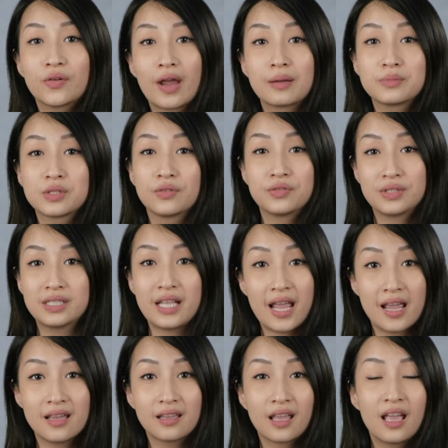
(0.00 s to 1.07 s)
grams of
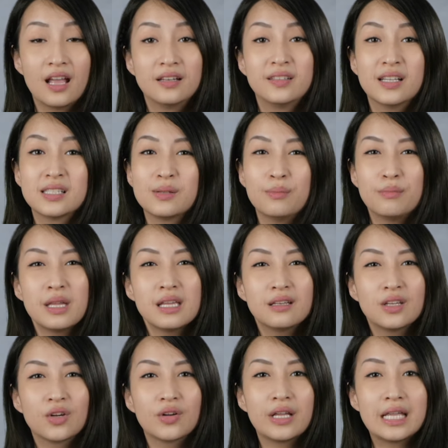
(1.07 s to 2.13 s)
steak, doesn't
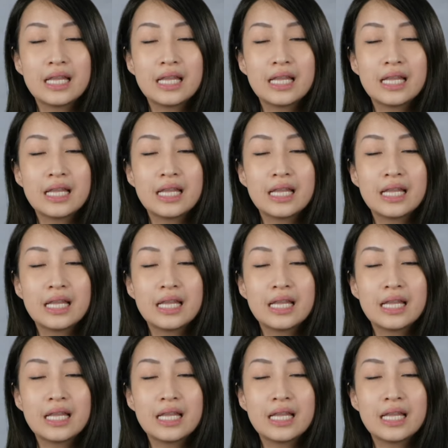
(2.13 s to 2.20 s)
mean you're